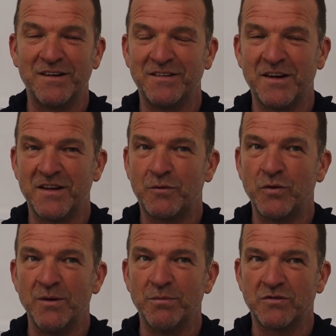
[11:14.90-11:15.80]
did it that
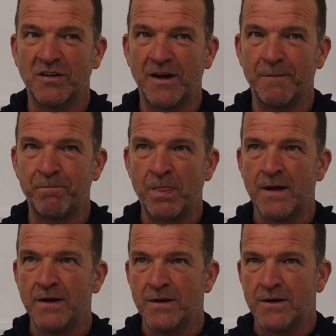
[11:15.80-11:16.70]
way. But with
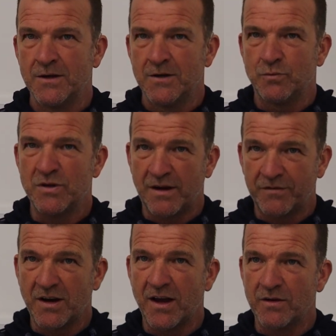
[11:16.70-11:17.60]
the
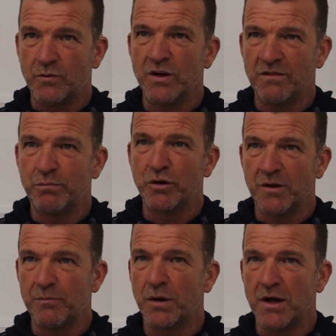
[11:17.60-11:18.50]
aftercare that we've put
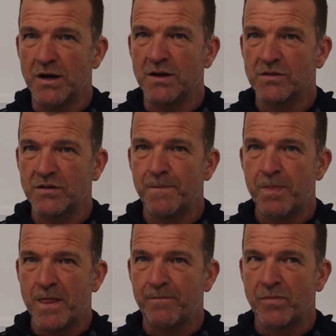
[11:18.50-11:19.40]
in place,
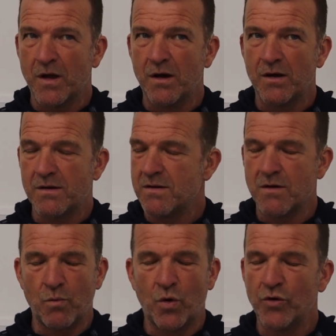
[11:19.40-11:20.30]

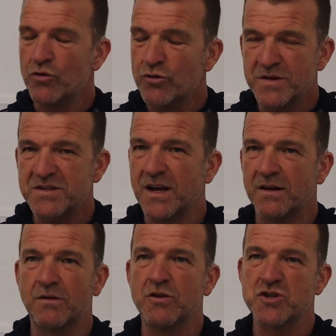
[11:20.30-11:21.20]

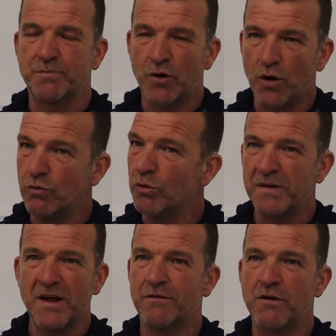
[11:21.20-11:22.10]
100% the support will
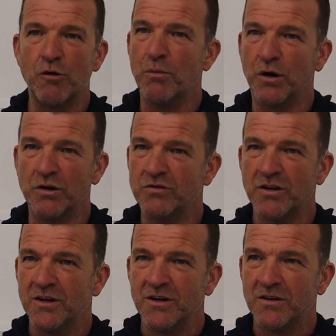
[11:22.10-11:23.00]
be there for our boys.
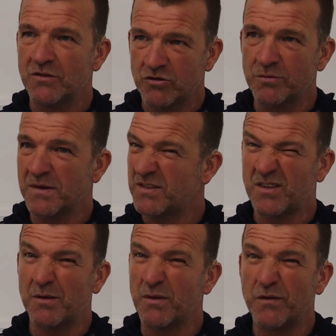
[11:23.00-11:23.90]
You know, some, as I
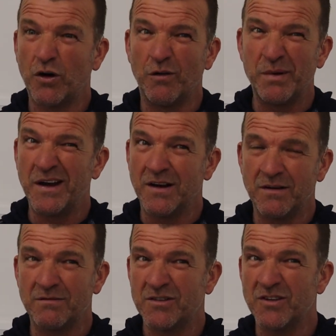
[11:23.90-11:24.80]
said before, have been
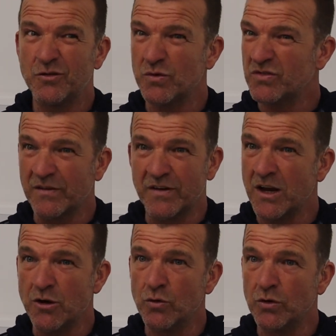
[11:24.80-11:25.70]
in since they were 7,
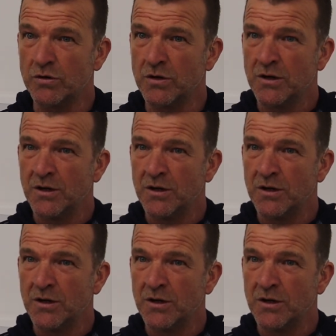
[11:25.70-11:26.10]
8 years old,